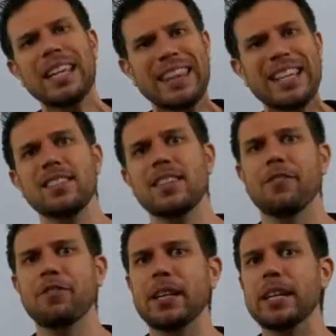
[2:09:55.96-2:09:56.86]
These
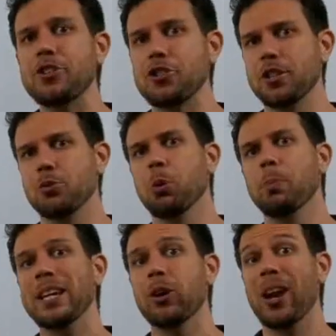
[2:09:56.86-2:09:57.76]
definitions will
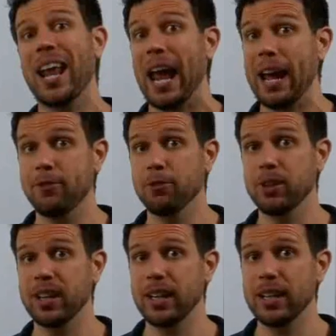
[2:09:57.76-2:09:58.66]
be on
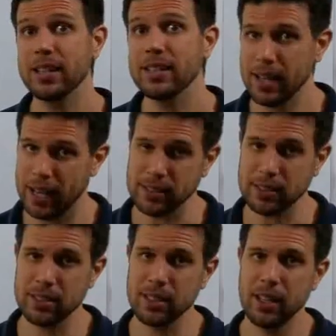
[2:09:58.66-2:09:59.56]
every
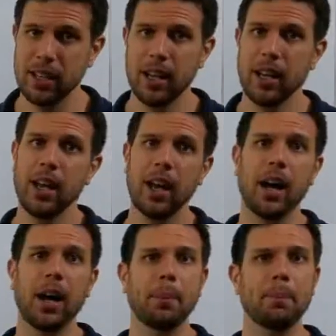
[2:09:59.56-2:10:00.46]
test.
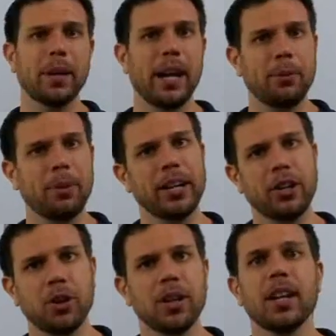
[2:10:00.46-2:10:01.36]
But anyway,
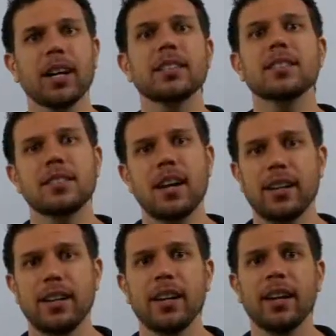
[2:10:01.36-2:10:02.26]
good luck
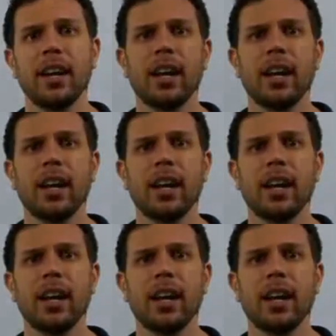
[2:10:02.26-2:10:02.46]
studying,